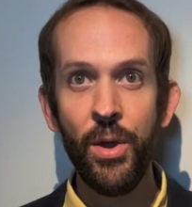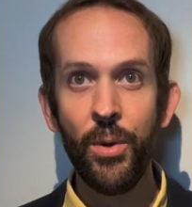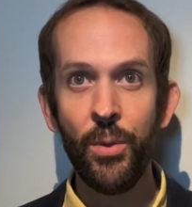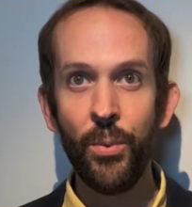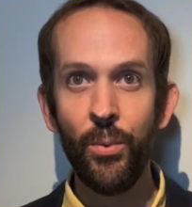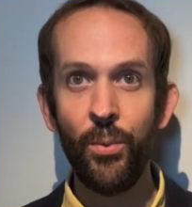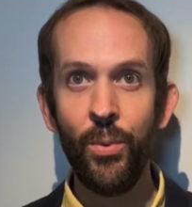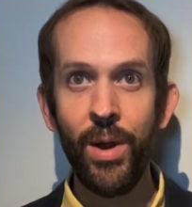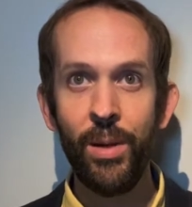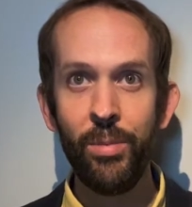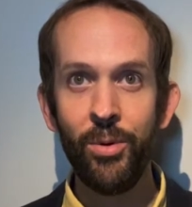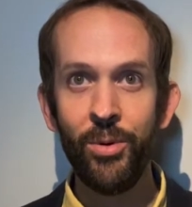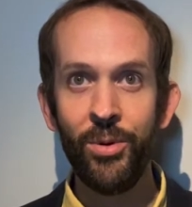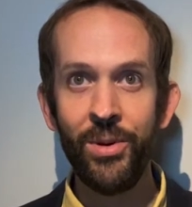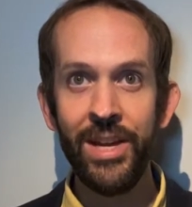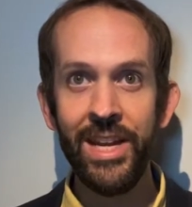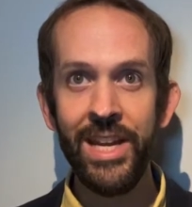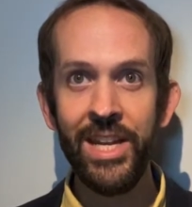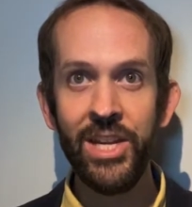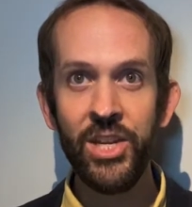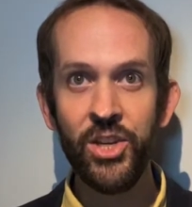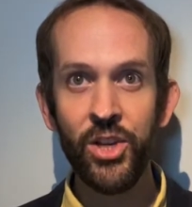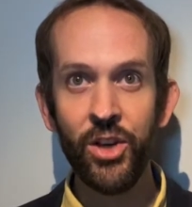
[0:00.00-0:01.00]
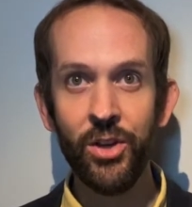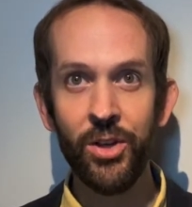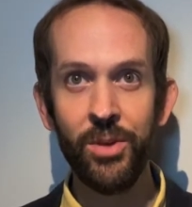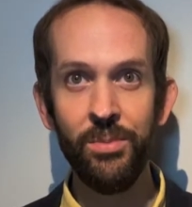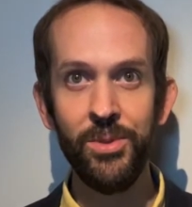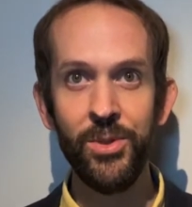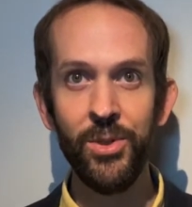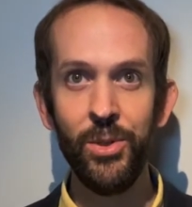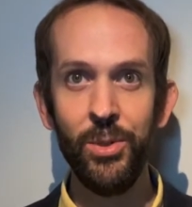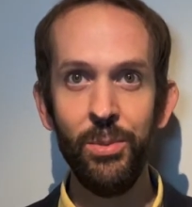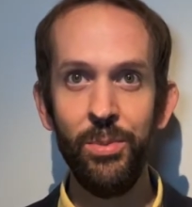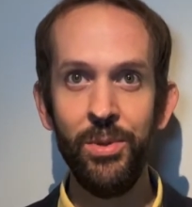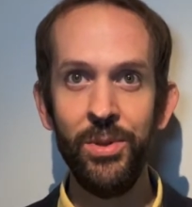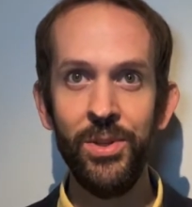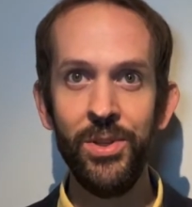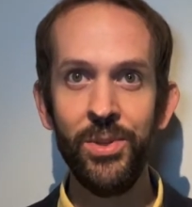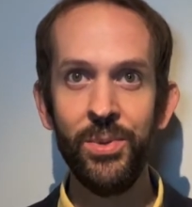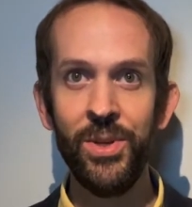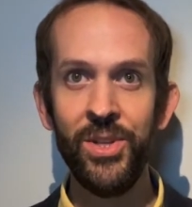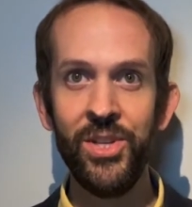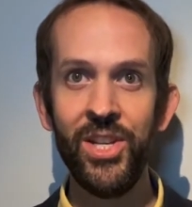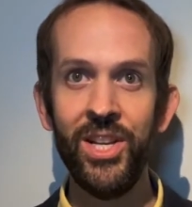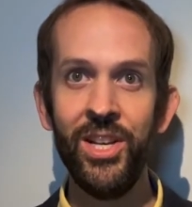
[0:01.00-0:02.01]
rubbery shock absorbers
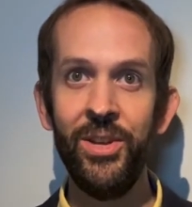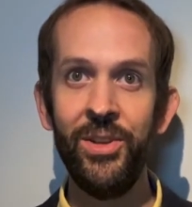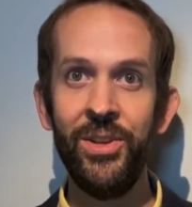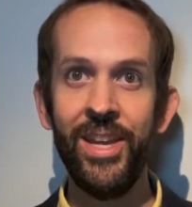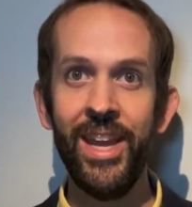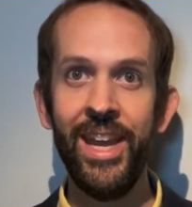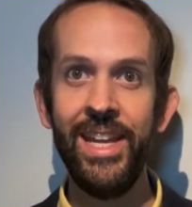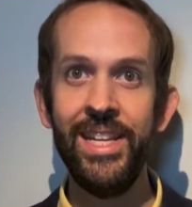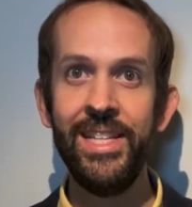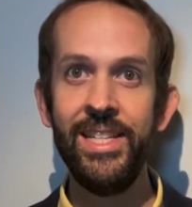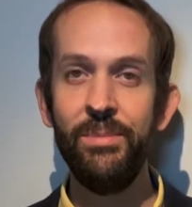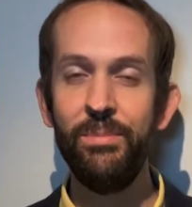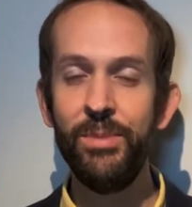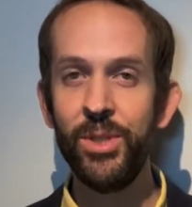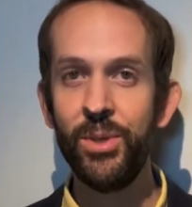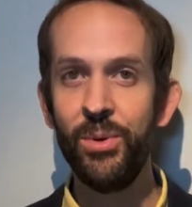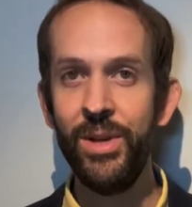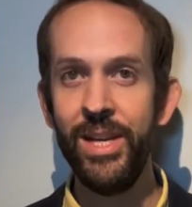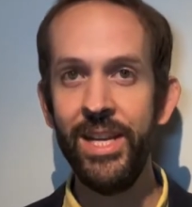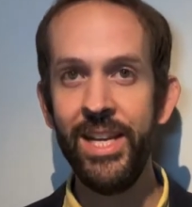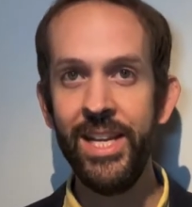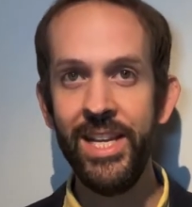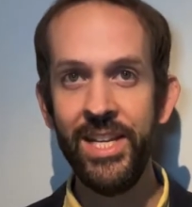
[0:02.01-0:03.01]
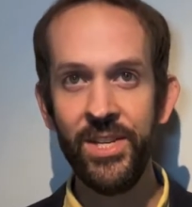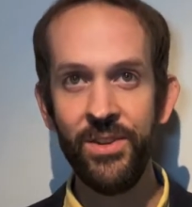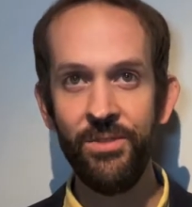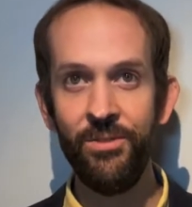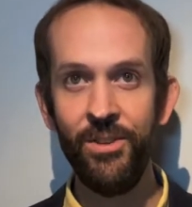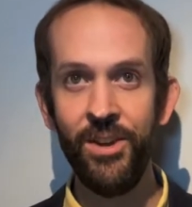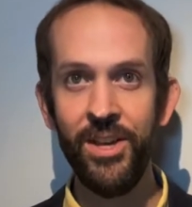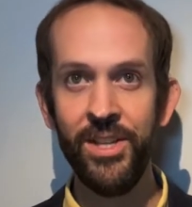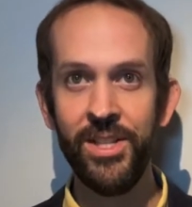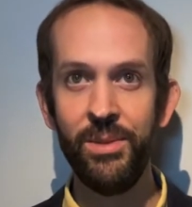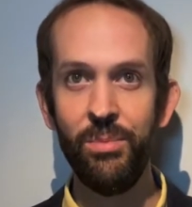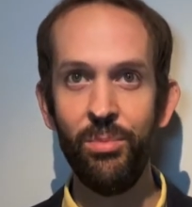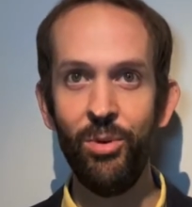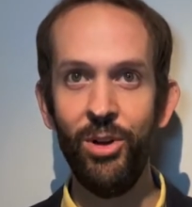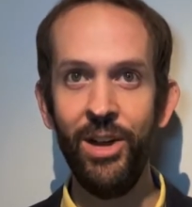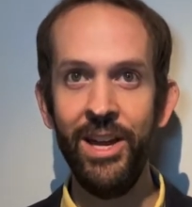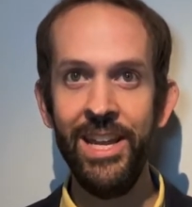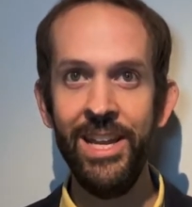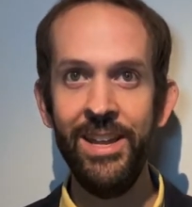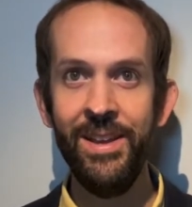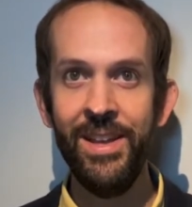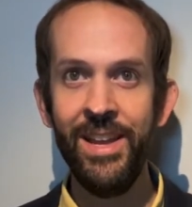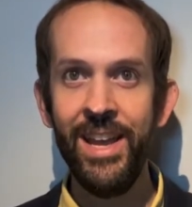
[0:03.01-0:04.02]
which are located between each
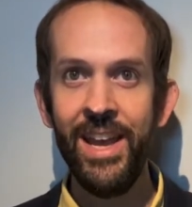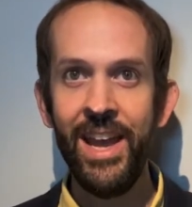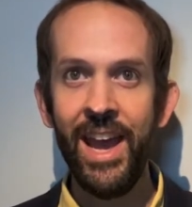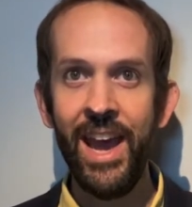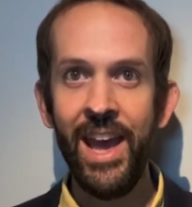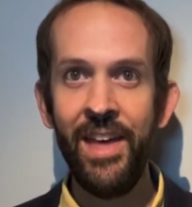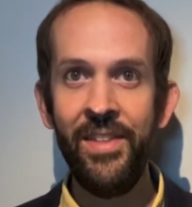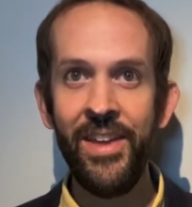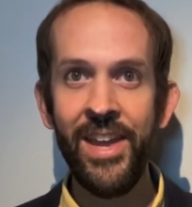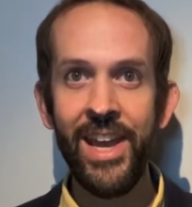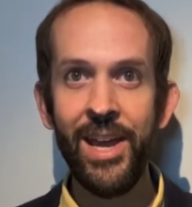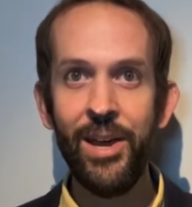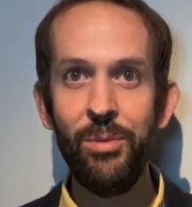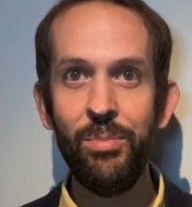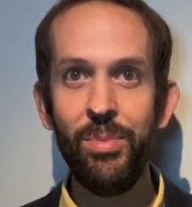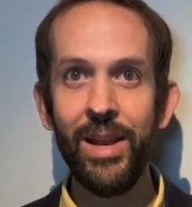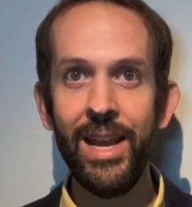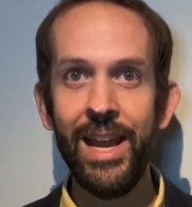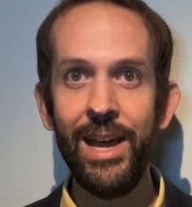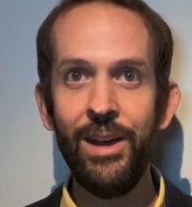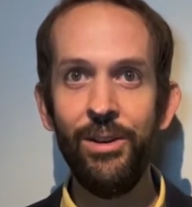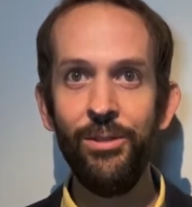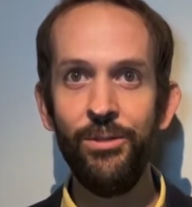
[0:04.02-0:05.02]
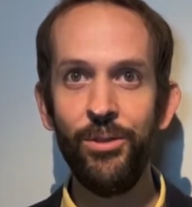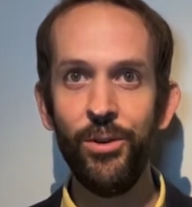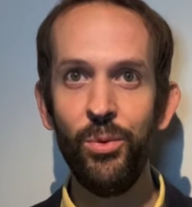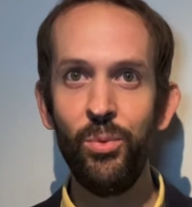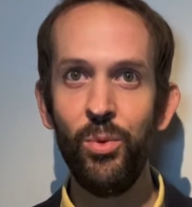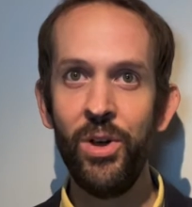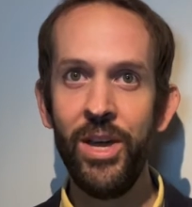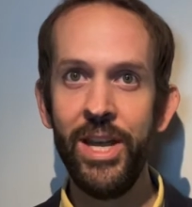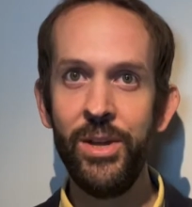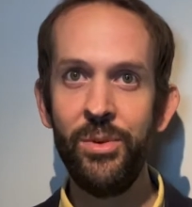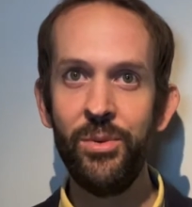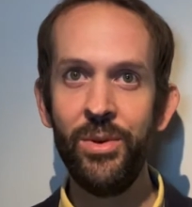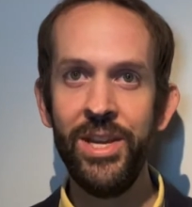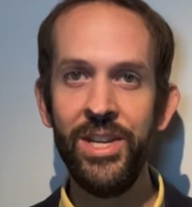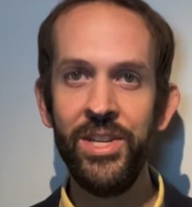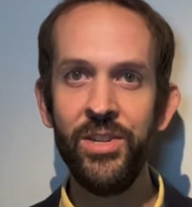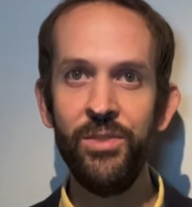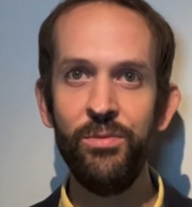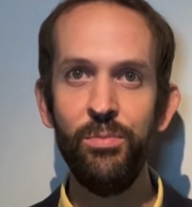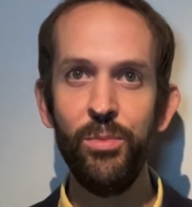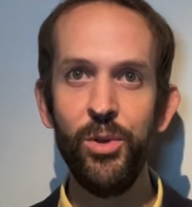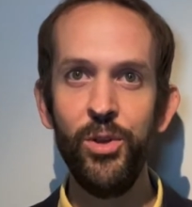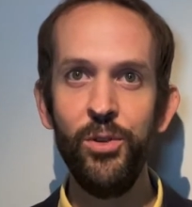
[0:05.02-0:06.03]
vertebrae, and they help allow for a wide range
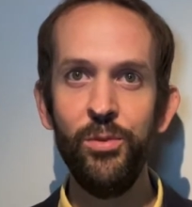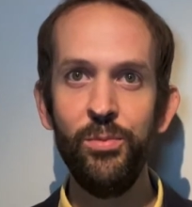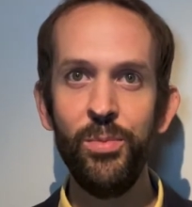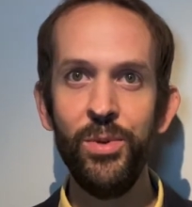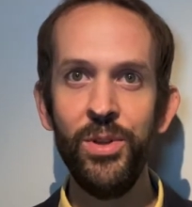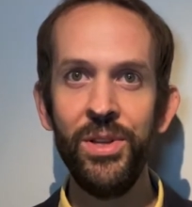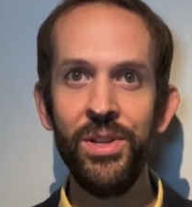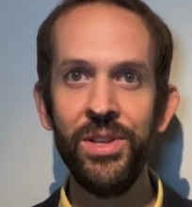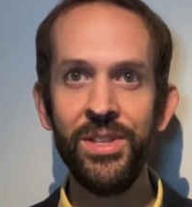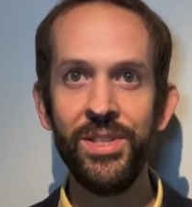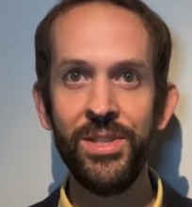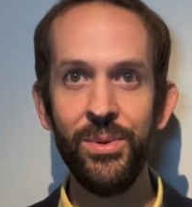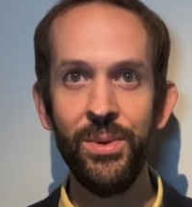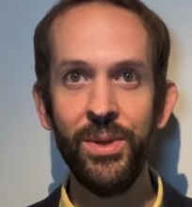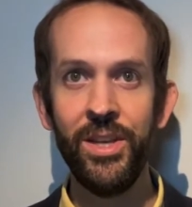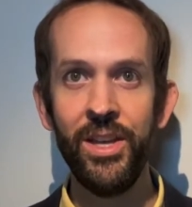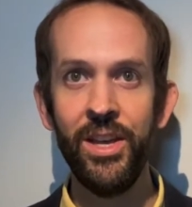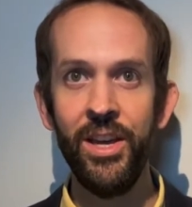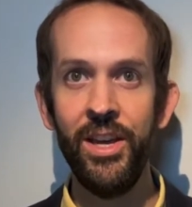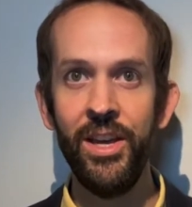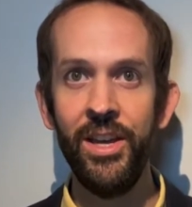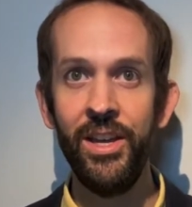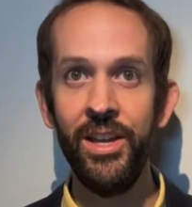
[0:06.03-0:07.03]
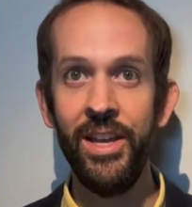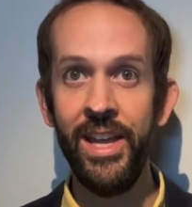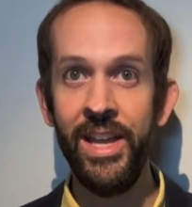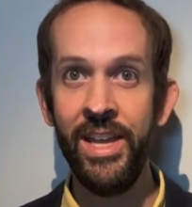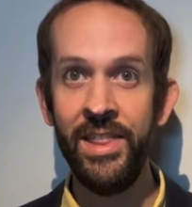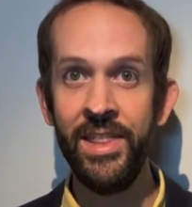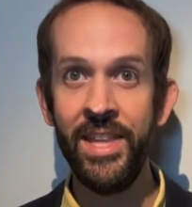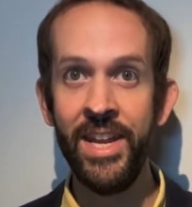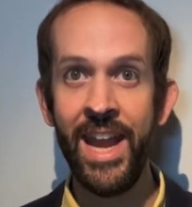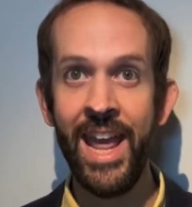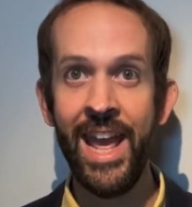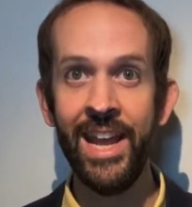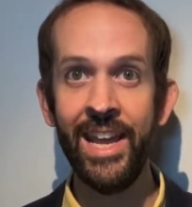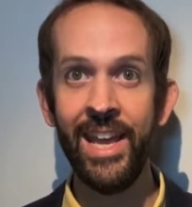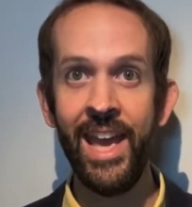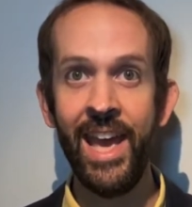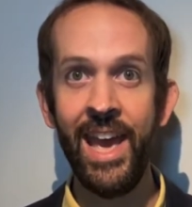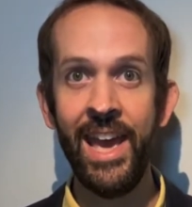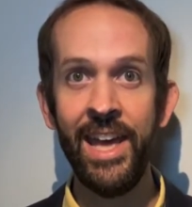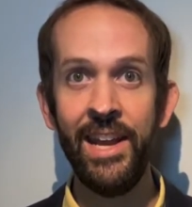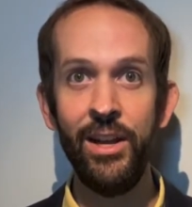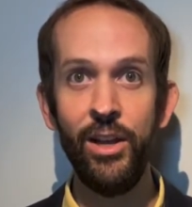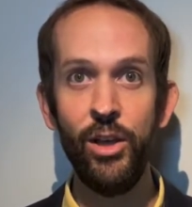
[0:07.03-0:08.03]
of movement to occur in the neck
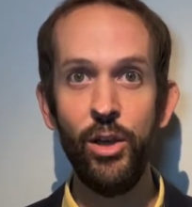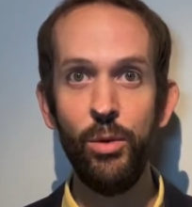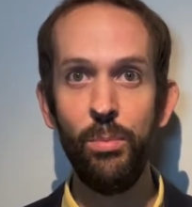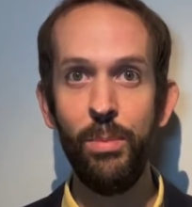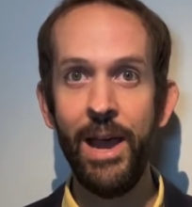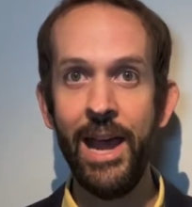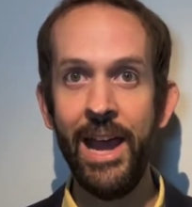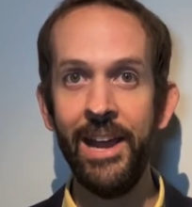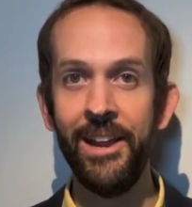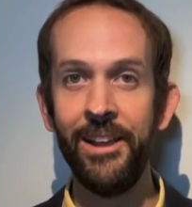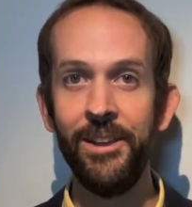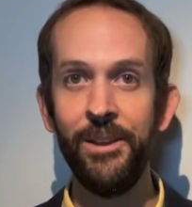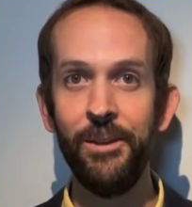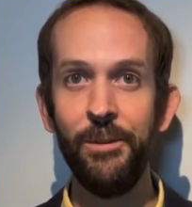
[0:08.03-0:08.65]
and lower back.